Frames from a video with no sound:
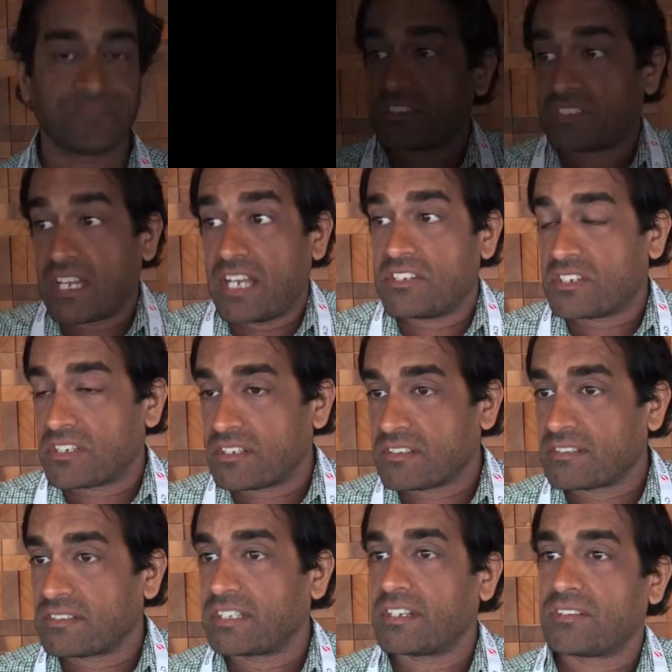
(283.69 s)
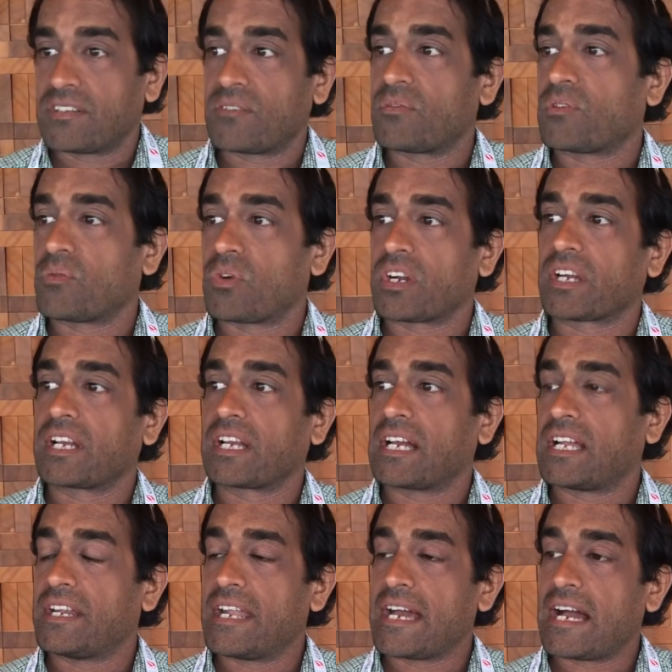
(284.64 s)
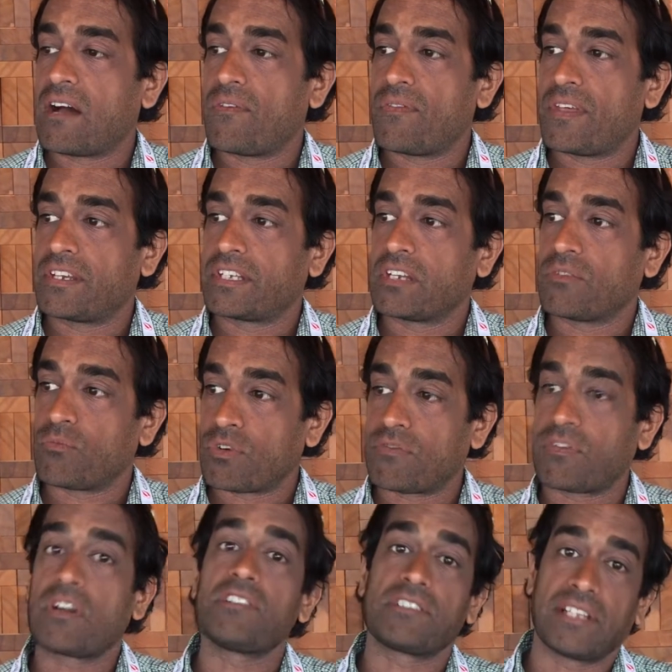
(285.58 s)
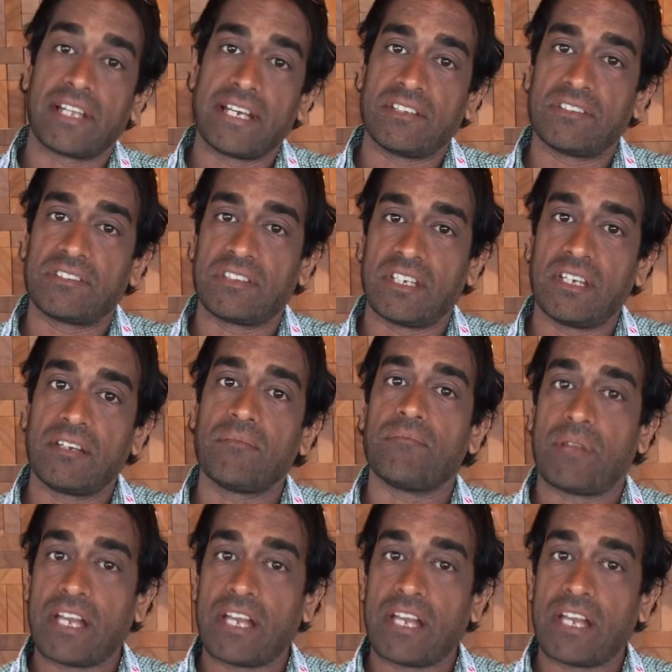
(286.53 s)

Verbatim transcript: This agent, you know, that we're working on now that can reverse latency